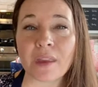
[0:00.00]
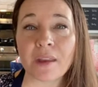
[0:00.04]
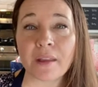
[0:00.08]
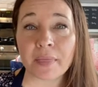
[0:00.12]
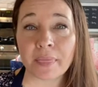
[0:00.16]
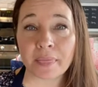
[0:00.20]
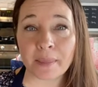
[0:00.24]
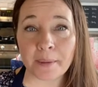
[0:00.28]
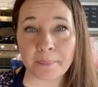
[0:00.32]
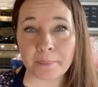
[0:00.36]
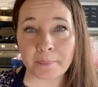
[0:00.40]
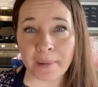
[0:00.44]

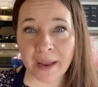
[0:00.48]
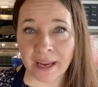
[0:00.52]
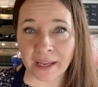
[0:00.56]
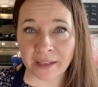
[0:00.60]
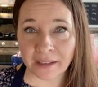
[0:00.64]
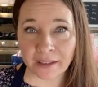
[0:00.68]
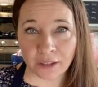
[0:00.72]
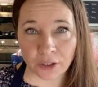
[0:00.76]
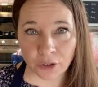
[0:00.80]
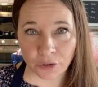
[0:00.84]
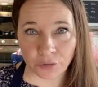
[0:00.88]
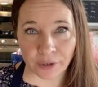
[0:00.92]
The main
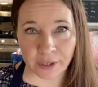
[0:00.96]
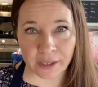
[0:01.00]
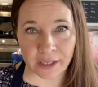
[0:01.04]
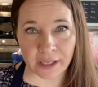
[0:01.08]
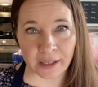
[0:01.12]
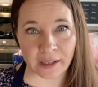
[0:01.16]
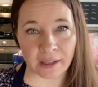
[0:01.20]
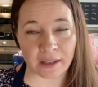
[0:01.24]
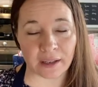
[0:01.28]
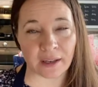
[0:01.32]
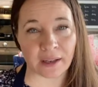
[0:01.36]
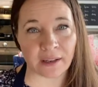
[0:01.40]

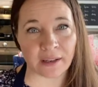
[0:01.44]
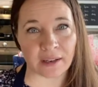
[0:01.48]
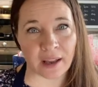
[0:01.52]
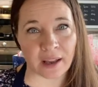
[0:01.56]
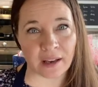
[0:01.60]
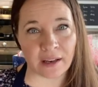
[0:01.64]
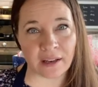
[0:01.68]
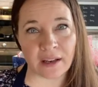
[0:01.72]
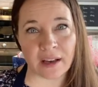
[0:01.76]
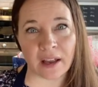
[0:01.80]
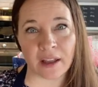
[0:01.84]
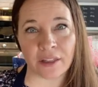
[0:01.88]
ingredient in
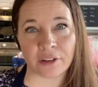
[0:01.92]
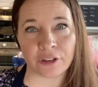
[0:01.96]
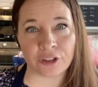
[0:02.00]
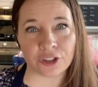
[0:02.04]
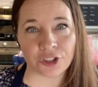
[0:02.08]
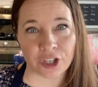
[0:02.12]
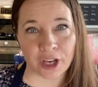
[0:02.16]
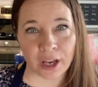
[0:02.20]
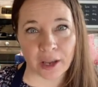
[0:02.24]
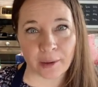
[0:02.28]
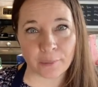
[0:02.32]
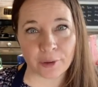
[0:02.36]
any other
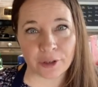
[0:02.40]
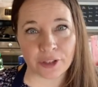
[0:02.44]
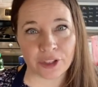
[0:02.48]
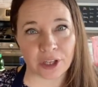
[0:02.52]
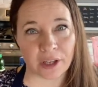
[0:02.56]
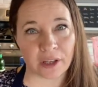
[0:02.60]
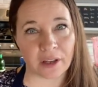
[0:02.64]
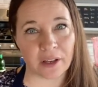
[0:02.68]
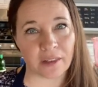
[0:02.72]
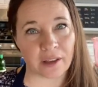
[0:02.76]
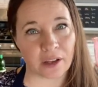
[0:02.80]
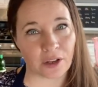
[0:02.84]
jam or
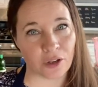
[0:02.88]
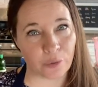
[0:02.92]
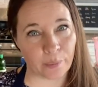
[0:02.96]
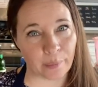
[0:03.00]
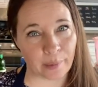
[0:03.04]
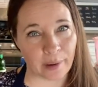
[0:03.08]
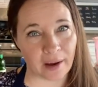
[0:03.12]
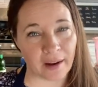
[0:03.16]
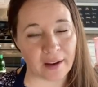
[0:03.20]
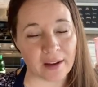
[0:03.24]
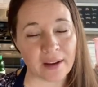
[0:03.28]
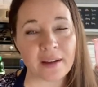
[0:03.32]
jelly that you
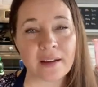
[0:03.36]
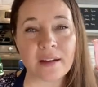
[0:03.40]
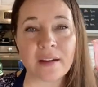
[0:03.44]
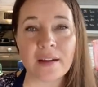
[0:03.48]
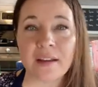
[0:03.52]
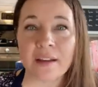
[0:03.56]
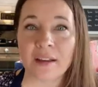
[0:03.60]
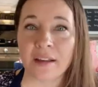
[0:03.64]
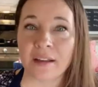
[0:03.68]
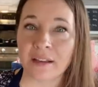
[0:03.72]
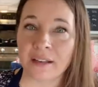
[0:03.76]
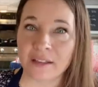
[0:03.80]
buy
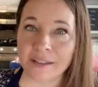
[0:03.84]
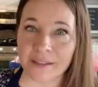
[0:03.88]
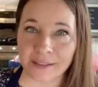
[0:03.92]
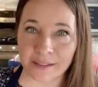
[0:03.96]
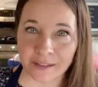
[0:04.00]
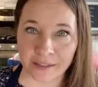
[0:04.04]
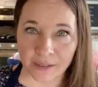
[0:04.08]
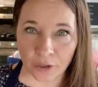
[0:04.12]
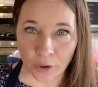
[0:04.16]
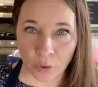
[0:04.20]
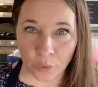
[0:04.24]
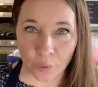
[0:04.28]
is
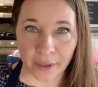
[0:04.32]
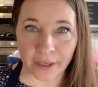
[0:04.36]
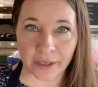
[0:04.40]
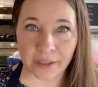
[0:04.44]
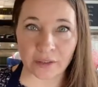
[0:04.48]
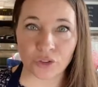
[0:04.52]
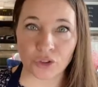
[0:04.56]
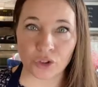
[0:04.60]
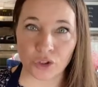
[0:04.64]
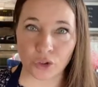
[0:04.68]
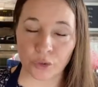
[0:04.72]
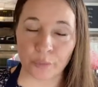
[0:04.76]

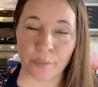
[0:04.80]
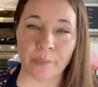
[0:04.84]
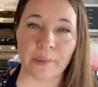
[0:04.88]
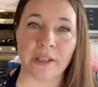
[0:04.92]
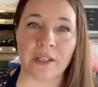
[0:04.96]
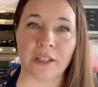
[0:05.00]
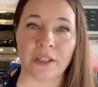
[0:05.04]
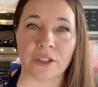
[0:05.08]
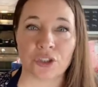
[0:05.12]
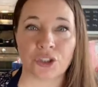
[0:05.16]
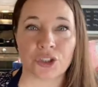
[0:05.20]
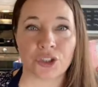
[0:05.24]
going to
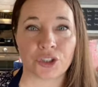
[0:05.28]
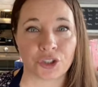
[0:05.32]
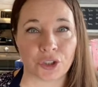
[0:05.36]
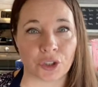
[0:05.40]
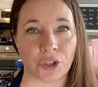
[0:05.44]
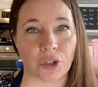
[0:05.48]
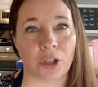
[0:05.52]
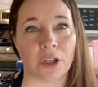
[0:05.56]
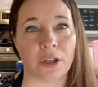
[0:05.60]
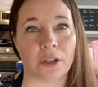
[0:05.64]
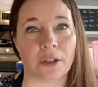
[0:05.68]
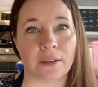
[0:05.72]
be
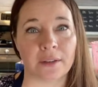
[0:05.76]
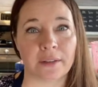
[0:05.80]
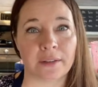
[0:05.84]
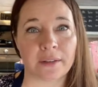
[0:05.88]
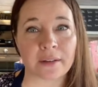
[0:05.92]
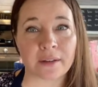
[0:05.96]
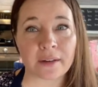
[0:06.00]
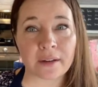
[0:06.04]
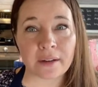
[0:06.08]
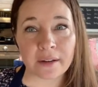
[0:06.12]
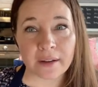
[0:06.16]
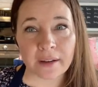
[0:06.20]
sugar.
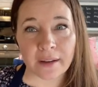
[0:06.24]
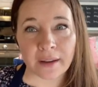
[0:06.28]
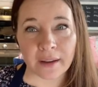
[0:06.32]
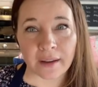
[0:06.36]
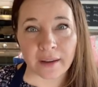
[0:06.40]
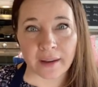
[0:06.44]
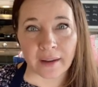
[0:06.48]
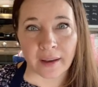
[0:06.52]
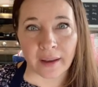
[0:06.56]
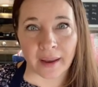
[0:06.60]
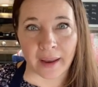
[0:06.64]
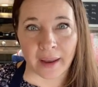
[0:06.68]

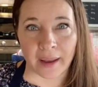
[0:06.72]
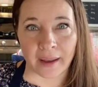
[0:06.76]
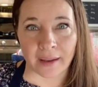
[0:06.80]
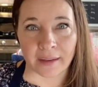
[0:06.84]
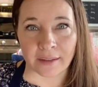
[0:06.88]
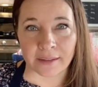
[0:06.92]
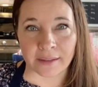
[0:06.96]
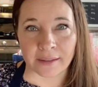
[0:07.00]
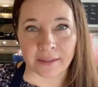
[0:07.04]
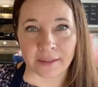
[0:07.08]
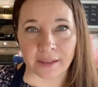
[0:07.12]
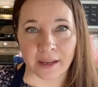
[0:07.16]

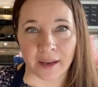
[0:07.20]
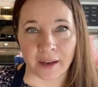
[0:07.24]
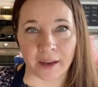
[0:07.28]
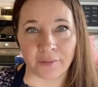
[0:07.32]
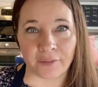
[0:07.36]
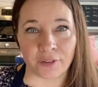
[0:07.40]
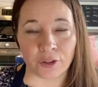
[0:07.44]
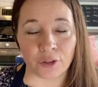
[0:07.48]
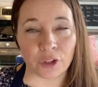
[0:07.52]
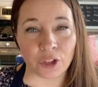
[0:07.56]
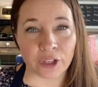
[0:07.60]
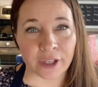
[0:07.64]
And if
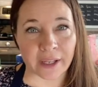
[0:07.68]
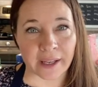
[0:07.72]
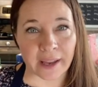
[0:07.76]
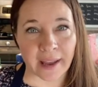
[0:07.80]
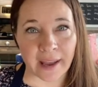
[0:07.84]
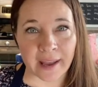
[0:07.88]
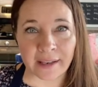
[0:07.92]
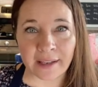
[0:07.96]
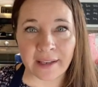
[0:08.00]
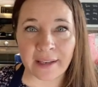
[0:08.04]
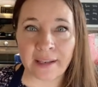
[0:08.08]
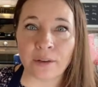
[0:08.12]
you look at
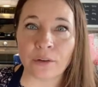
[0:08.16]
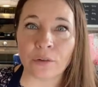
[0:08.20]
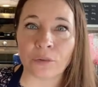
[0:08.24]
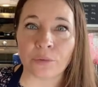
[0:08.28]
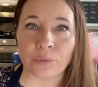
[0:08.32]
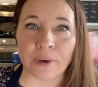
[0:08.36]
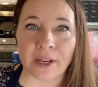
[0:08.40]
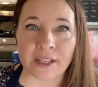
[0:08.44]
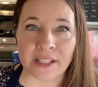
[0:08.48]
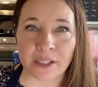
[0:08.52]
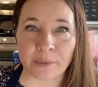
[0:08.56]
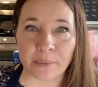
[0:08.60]
any
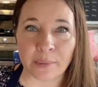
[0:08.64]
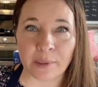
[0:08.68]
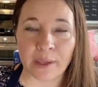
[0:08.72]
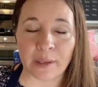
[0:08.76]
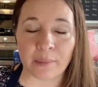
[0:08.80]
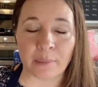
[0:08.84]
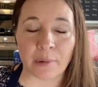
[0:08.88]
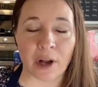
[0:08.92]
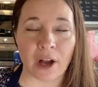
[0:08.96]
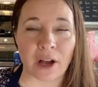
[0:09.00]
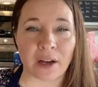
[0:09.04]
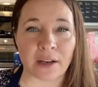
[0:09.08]
recipe
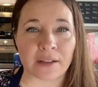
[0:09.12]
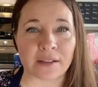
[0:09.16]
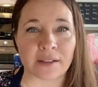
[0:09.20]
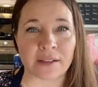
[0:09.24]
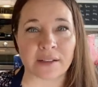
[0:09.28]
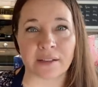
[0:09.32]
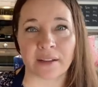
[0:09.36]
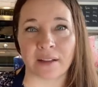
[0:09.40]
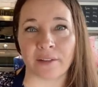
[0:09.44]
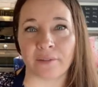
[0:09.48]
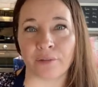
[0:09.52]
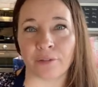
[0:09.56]

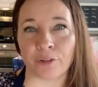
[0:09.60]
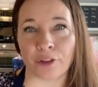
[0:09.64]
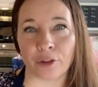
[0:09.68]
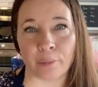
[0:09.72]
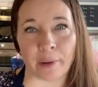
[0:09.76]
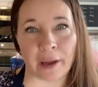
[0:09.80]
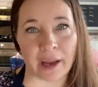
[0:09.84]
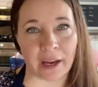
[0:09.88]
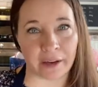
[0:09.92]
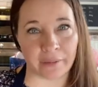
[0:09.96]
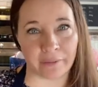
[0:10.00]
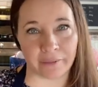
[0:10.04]
box for the
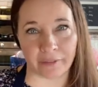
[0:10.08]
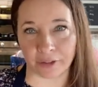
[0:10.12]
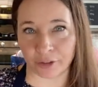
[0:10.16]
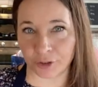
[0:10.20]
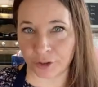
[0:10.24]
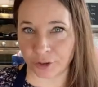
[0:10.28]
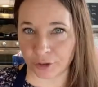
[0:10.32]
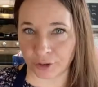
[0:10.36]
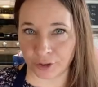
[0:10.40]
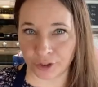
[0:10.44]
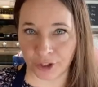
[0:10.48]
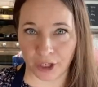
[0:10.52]
back of the
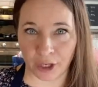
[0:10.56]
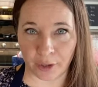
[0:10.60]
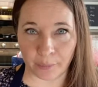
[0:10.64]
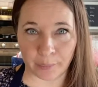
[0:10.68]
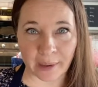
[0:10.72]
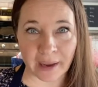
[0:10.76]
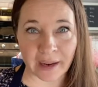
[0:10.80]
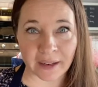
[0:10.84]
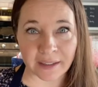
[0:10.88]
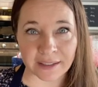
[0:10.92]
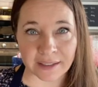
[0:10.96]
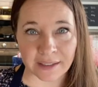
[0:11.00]
Sure-Gel
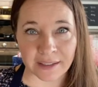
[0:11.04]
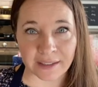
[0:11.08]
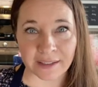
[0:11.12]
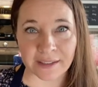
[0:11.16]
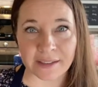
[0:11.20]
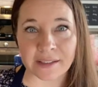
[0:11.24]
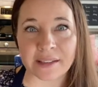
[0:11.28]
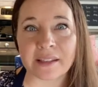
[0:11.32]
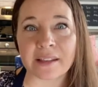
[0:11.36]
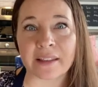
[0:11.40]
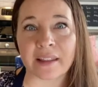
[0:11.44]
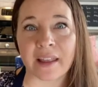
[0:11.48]

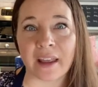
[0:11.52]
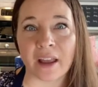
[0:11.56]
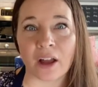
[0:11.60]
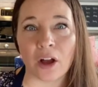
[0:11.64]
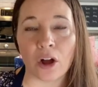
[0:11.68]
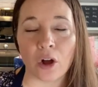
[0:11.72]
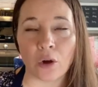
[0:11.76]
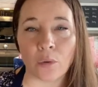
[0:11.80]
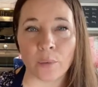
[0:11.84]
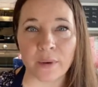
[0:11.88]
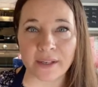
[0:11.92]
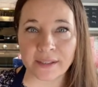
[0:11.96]
pectins, they
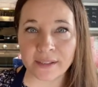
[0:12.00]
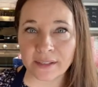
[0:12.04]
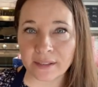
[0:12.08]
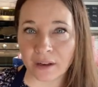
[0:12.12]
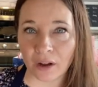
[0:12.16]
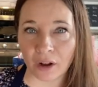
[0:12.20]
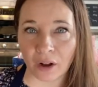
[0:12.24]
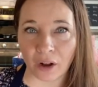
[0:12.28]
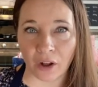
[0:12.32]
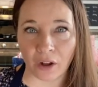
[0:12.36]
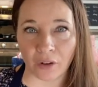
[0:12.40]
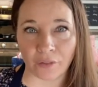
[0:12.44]
always
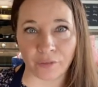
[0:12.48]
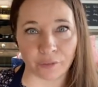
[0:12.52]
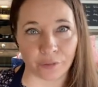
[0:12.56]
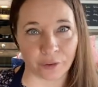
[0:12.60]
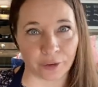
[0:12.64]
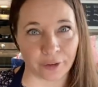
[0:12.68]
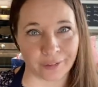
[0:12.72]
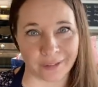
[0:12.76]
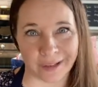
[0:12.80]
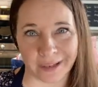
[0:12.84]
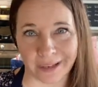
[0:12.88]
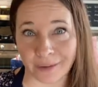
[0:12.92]
call
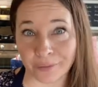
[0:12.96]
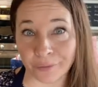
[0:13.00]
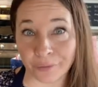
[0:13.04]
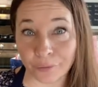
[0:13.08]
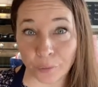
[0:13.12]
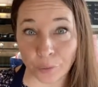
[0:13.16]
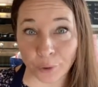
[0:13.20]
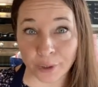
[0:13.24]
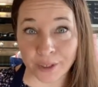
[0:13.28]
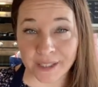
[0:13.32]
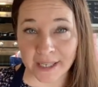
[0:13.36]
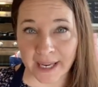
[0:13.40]
for like
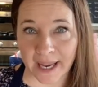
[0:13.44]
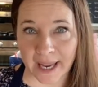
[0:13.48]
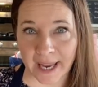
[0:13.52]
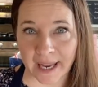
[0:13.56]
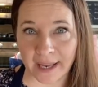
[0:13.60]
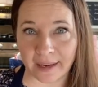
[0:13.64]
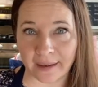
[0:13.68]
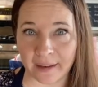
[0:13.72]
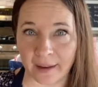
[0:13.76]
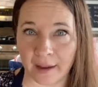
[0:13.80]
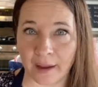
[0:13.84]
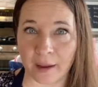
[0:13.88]
4 to
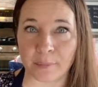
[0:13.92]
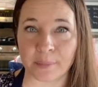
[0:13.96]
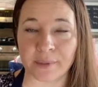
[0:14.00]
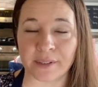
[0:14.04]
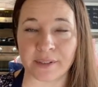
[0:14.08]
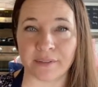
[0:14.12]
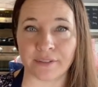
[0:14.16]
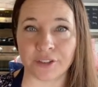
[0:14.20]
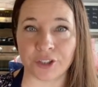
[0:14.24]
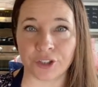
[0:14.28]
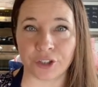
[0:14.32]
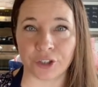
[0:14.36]
8 cups
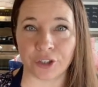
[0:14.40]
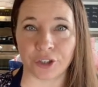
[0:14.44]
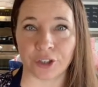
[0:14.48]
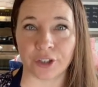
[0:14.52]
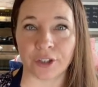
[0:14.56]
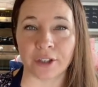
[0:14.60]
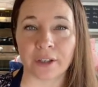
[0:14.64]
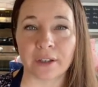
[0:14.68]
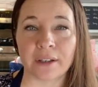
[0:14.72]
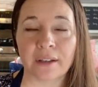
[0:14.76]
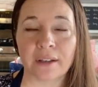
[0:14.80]
of sugar.